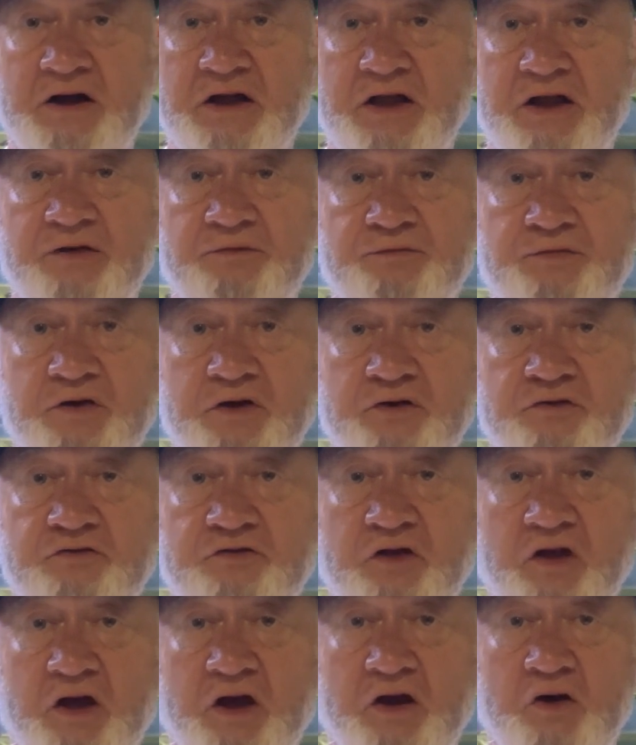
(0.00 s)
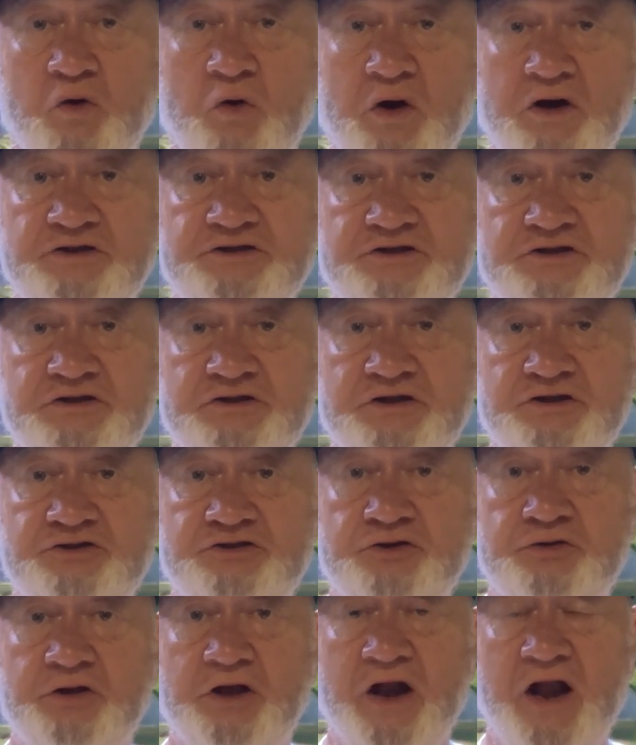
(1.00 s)
If there's a question
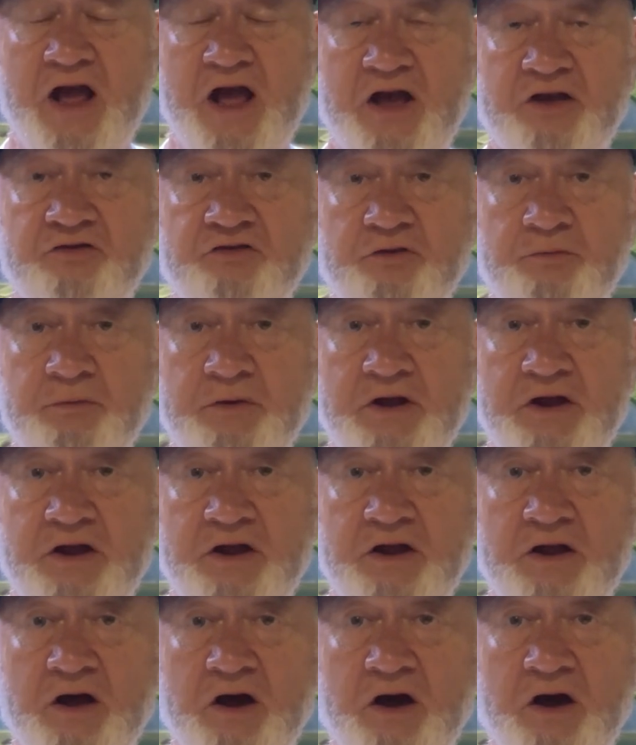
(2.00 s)
that you can ask me,